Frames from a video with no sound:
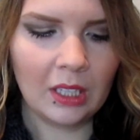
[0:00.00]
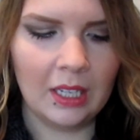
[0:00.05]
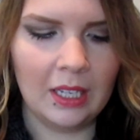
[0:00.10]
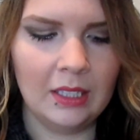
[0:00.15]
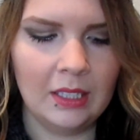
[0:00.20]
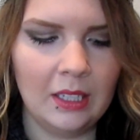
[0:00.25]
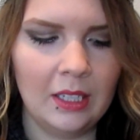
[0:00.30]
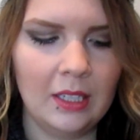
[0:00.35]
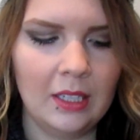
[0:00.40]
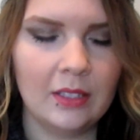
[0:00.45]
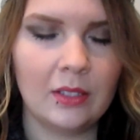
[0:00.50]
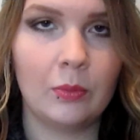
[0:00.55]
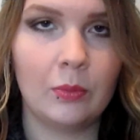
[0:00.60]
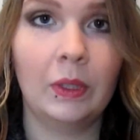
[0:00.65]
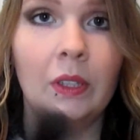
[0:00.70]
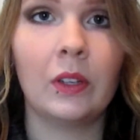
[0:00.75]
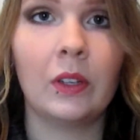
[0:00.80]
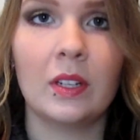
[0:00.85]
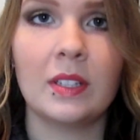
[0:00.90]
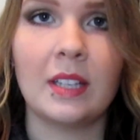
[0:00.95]
It is a
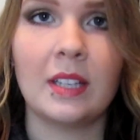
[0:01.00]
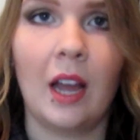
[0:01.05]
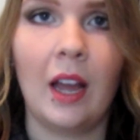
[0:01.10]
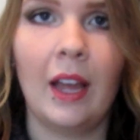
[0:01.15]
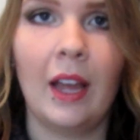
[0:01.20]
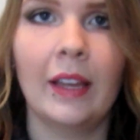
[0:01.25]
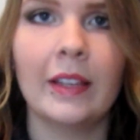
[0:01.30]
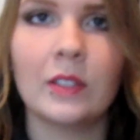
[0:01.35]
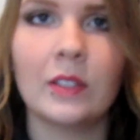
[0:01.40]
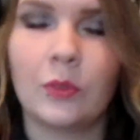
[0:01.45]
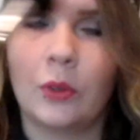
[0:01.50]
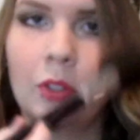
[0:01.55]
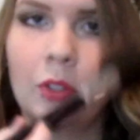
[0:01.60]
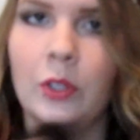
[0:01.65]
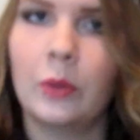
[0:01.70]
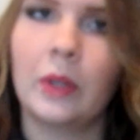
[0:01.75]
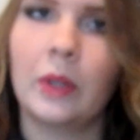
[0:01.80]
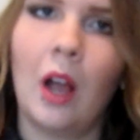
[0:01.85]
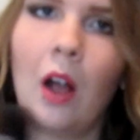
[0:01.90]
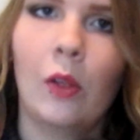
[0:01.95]
really good size for
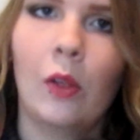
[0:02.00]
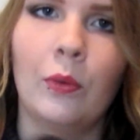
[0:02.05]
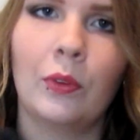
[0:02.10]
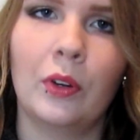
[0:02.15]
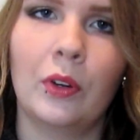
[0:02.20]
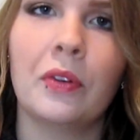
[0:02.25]
doing all over